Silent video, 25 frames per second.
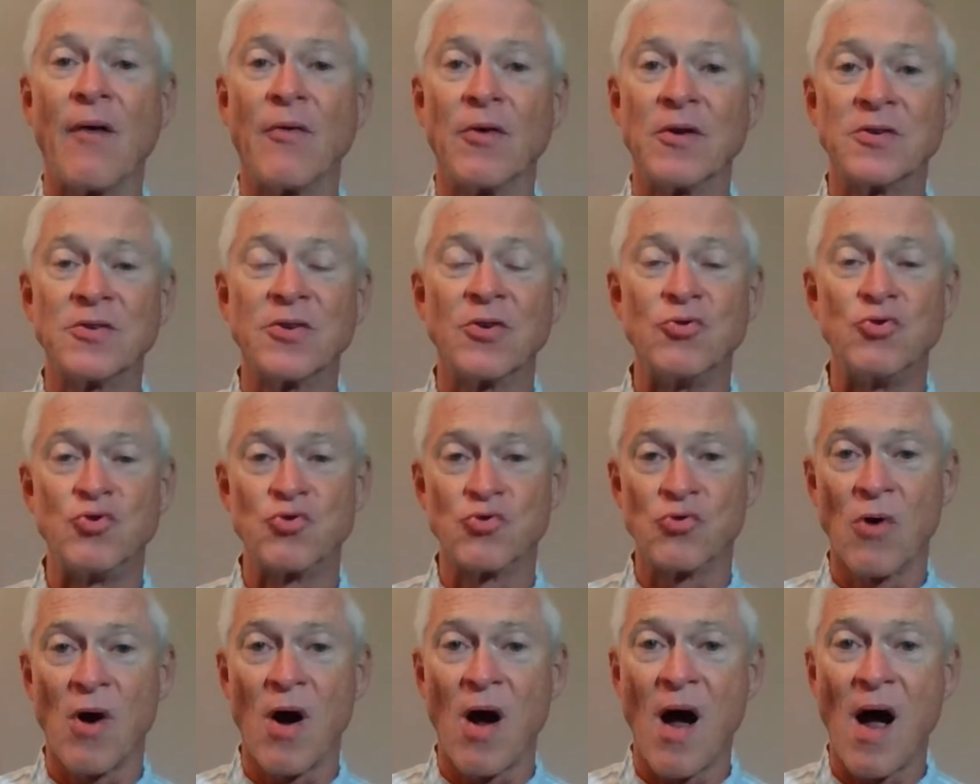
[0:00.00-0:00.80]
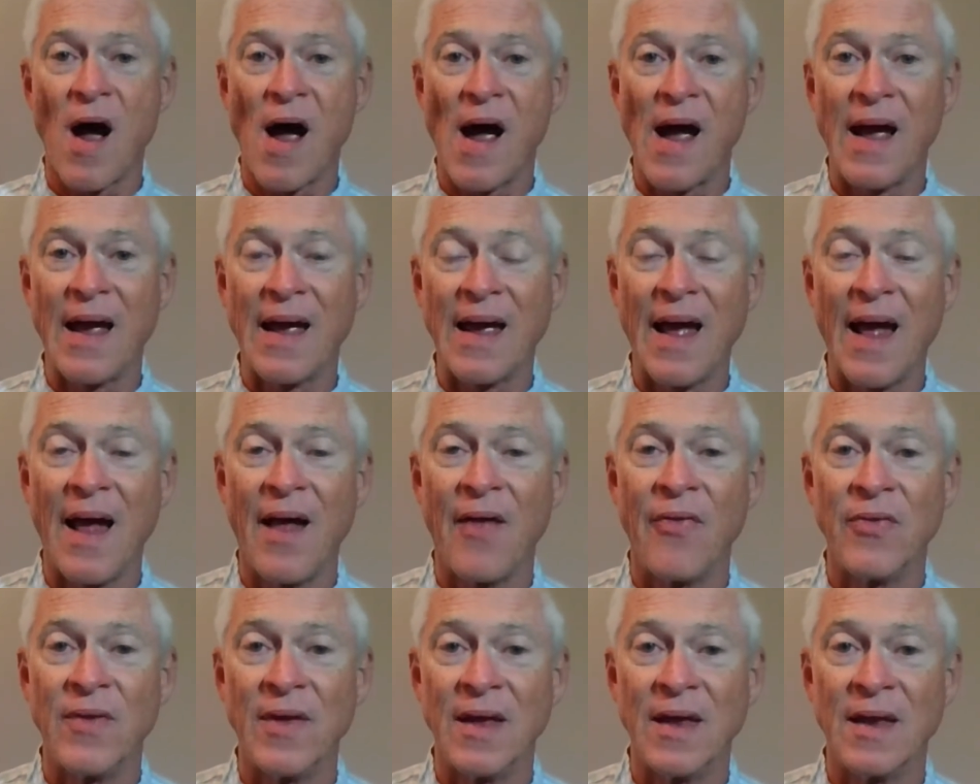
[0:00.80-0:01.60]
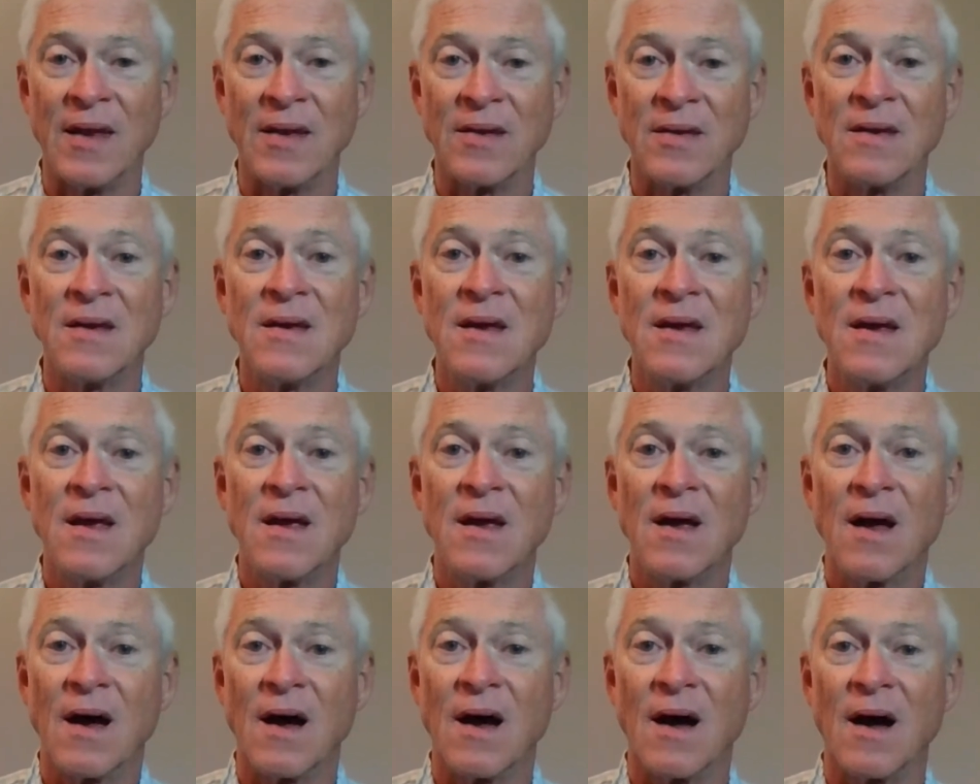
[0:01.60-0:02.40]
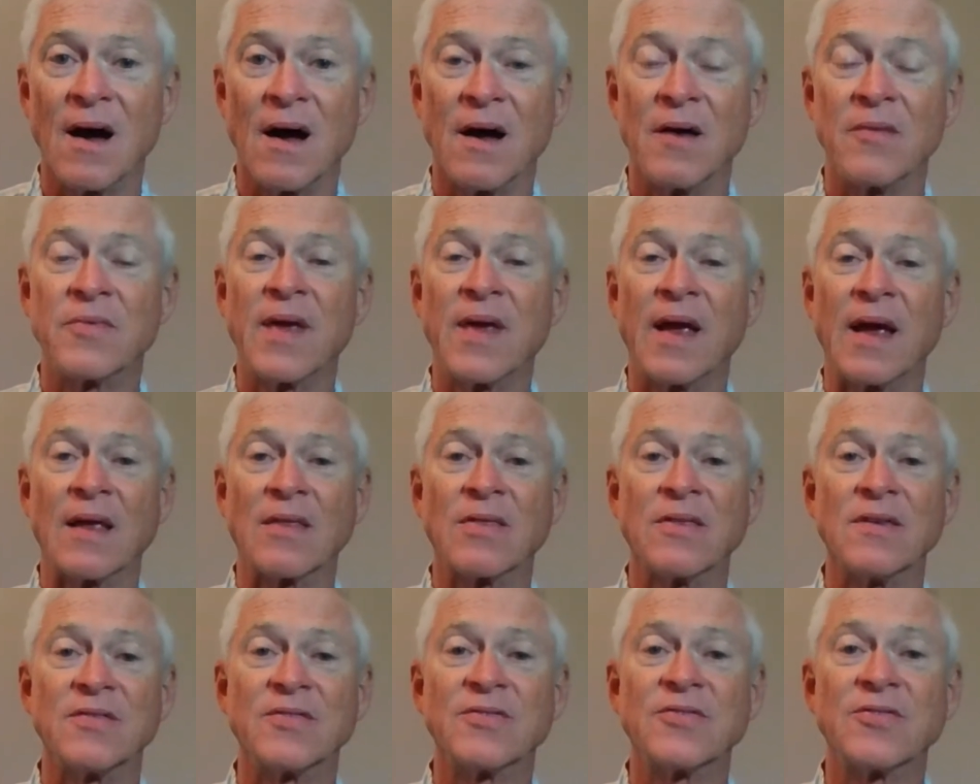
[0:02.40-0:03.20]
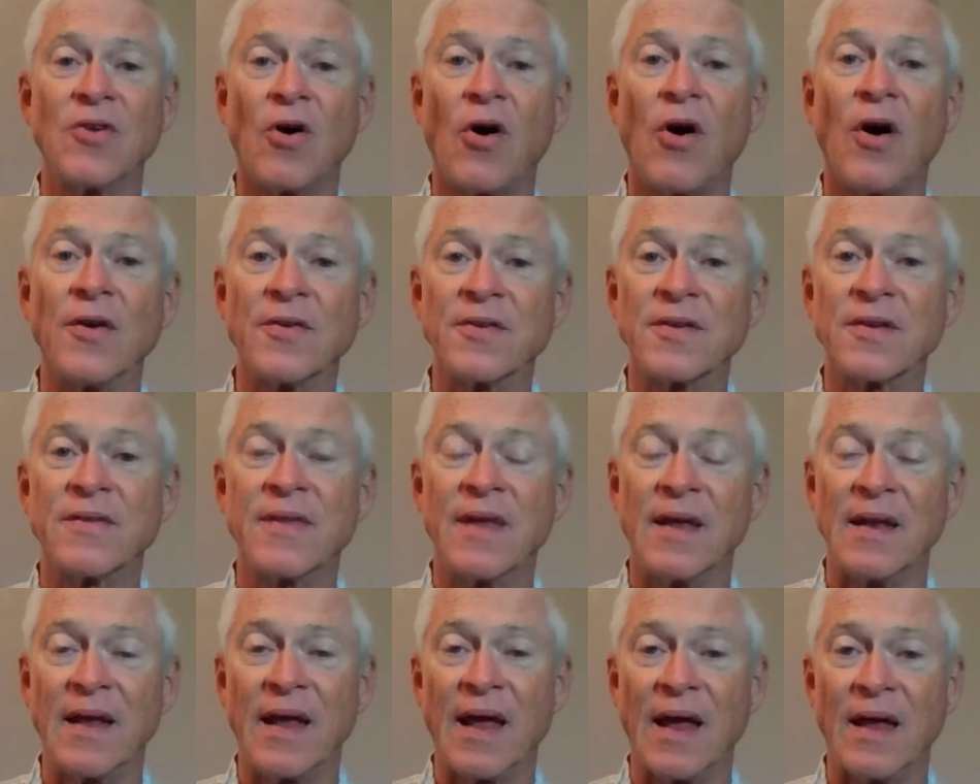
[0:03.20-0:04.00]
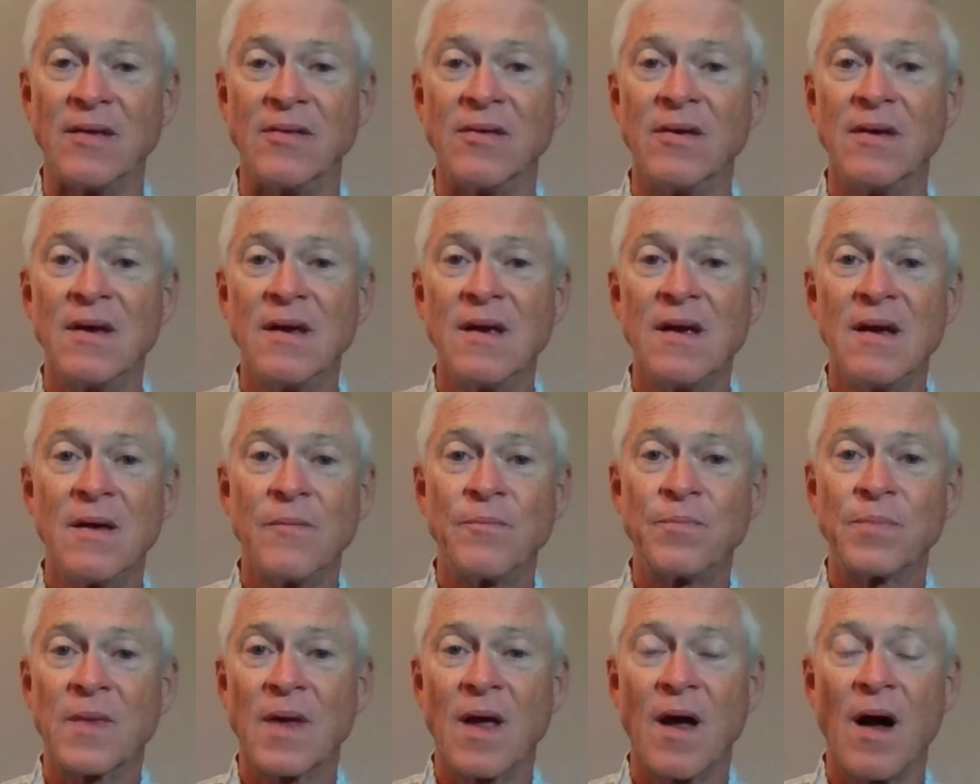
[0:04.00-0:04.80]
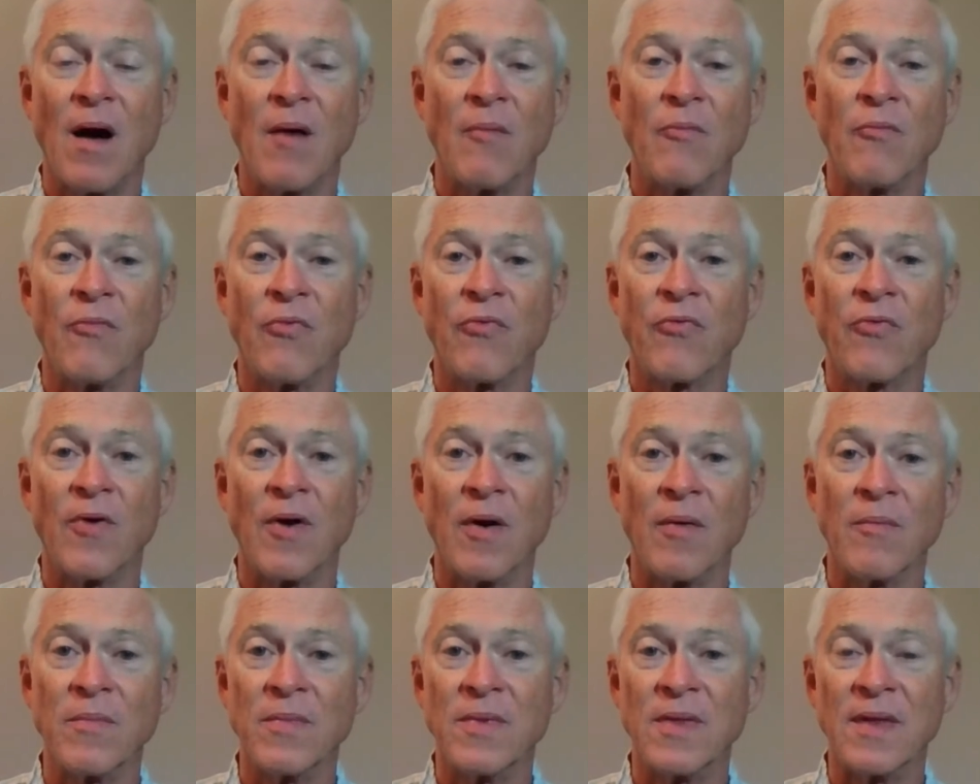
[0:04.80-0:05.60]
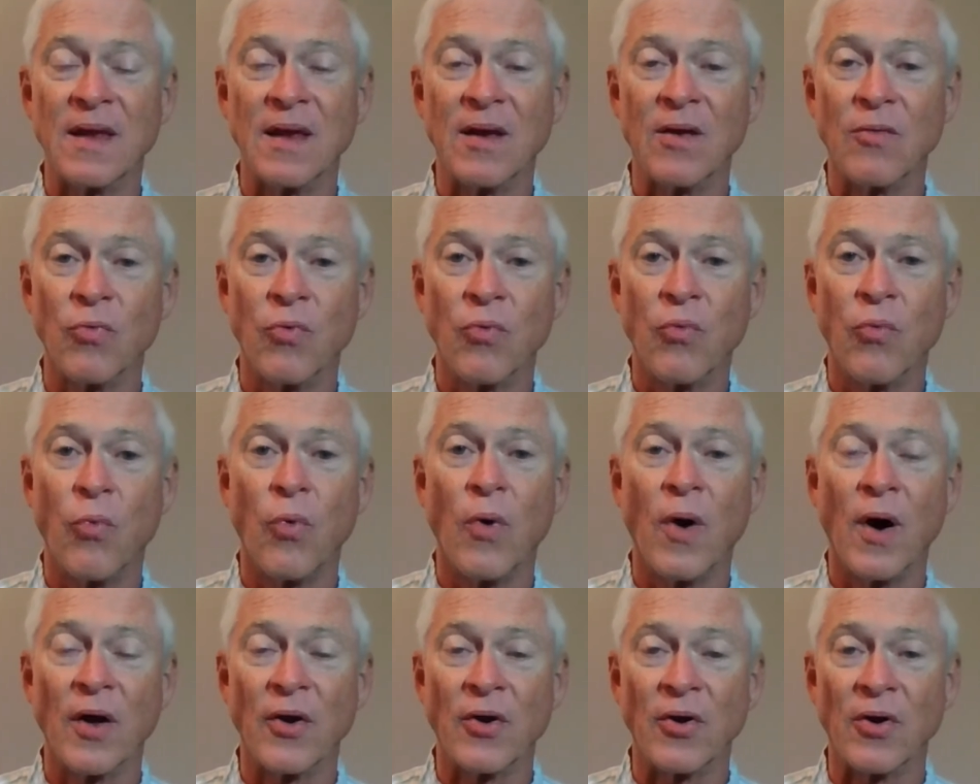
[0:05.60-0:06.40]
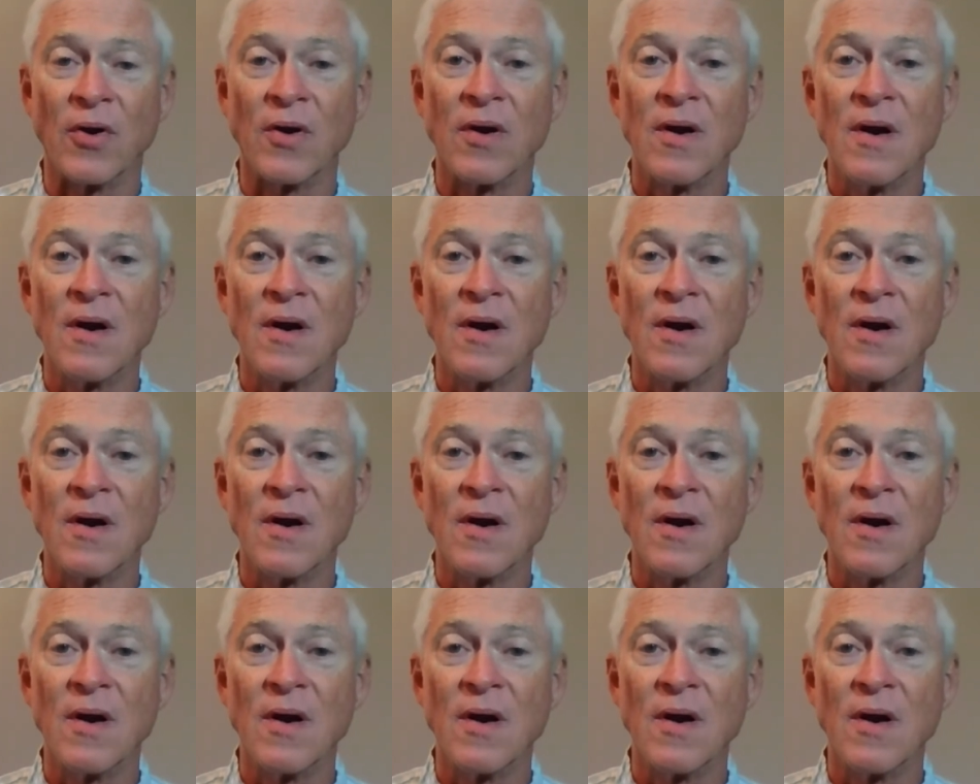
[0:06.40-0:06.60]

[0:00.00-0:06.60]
it to dry, and then take the salt that had come from the water,